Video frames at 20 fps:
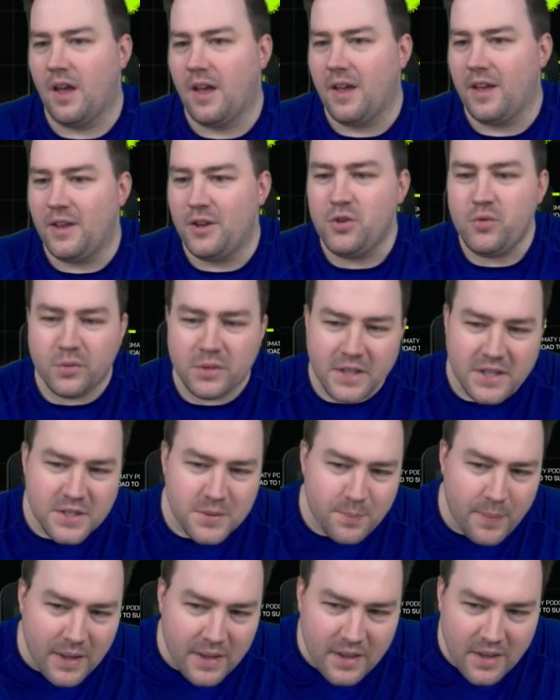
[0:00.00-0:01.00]
You would
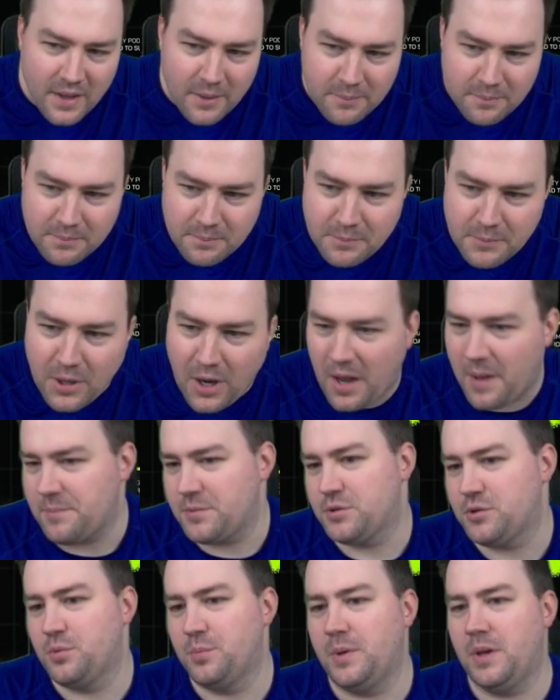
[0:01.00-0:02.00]
expect him
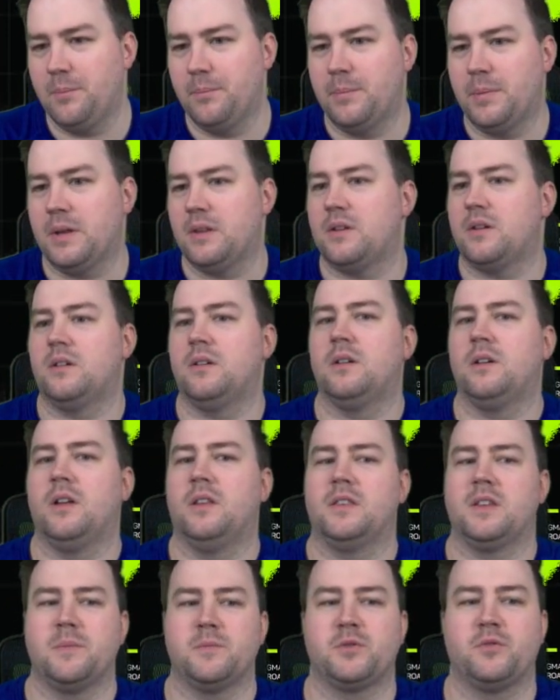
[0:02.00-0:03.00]
perhaps to be better in
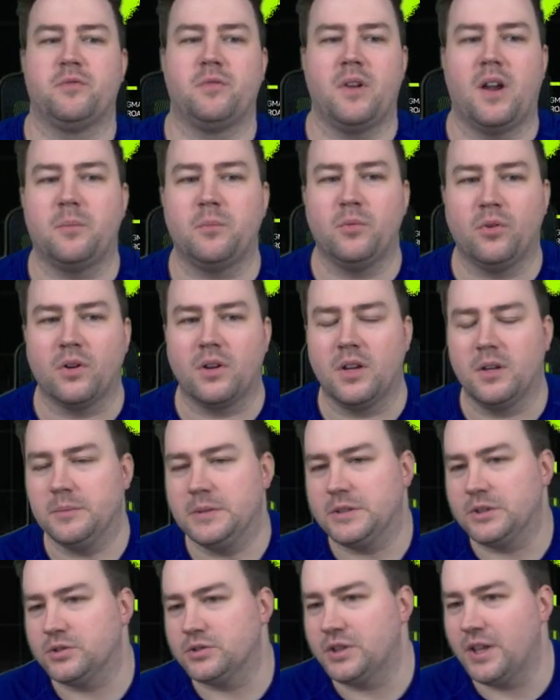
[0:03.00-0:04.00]
terms of run blocking
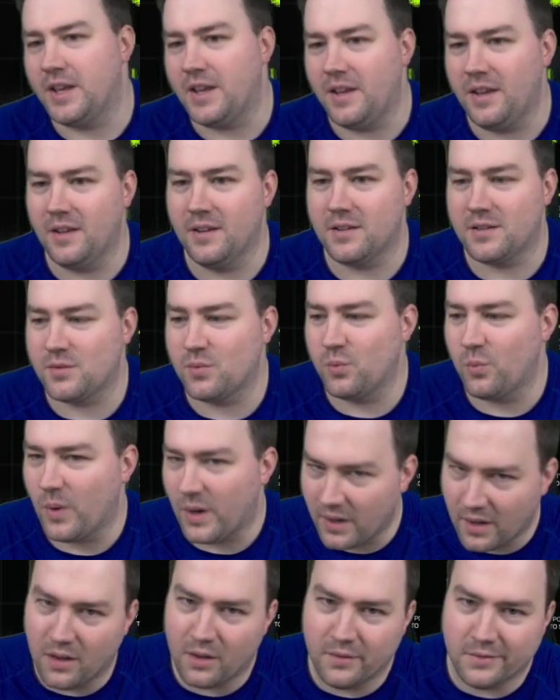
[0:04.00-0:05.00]
because he is one
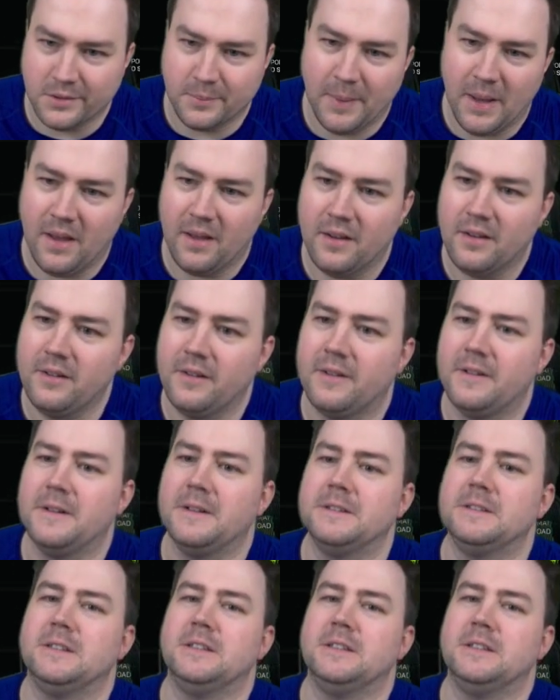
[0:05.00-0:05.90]
hell of a man.